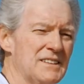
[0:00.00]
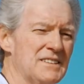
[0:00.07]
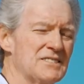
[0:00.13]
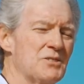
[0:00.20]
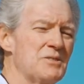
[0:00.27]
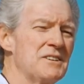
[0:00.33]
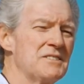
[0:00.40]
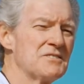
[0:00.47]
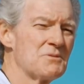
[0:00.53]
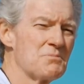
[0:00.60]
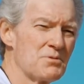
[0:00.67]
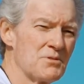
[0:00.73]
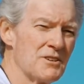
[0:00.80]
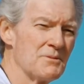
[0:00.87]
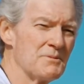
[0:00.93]
So here's a
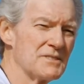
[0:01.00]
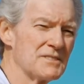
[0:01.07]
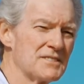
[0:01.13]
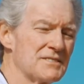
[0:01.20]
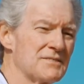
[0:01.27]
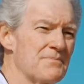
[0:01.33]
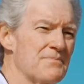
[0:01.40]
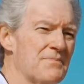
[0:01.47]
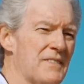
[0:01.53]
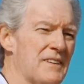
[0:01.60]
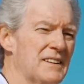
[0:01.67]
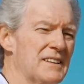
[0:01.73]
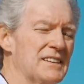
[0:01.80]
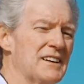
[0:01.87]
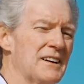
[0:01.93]
promise.
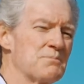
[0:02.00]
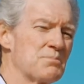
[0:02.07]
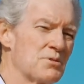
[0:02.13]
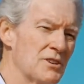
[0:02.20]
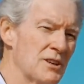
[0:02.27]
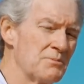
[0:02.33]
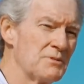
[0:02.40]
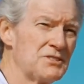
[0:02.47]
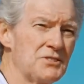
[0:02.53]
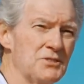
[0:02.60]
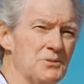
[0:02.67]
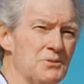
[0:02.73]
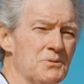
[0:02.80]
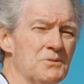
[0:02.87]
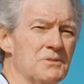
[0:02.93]
I promise
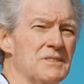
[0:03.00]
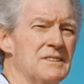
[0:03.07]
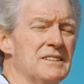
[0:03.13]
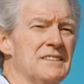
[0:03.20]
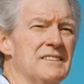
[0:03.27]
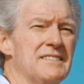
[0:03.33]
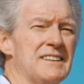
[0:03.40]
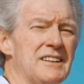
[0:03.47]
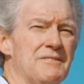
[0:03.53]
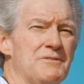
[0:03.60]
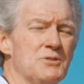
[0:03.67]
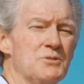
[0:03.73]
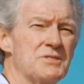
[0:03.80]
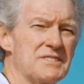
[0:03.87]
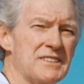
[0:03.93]
you that if
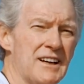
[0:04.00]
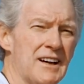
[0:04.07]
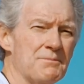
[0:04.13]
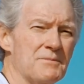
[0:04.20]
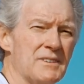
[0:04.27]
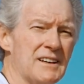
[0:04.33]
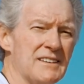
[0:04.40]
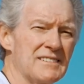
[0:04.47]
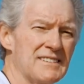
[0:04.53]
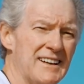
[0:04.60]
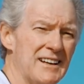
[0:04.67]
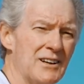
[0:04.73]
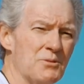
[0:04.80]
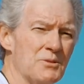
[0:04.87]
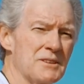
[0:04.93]
you stop
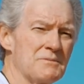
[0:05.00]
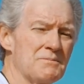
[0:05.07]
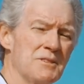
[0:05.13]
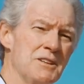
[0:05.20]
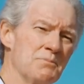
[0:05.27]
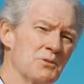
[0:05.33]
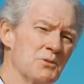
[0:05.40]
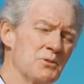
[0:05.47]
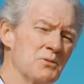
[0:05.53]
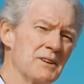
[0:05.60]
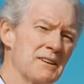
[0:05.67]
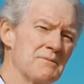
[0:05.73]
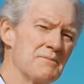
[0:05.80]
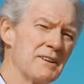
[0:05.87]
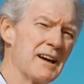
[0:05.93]
allowing people who
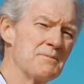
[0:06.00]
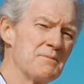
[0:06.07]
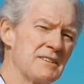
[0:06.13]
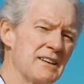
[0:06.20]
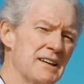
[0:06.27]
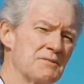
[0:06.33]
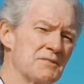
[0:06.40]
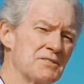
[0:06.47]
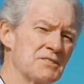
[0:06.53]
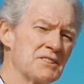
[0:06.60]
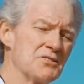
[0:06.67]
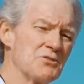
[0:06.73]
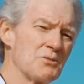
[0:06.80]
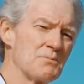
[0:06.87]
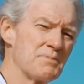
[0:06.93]
had bad behaviors
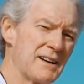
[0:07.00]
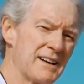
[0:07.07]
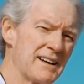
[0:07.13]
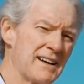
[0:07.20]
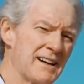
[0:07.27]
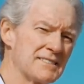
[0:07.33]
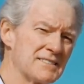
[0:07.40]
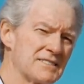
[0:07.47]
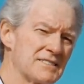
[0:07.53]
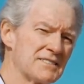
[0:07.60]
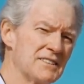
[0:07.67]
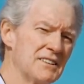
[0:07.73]
in your past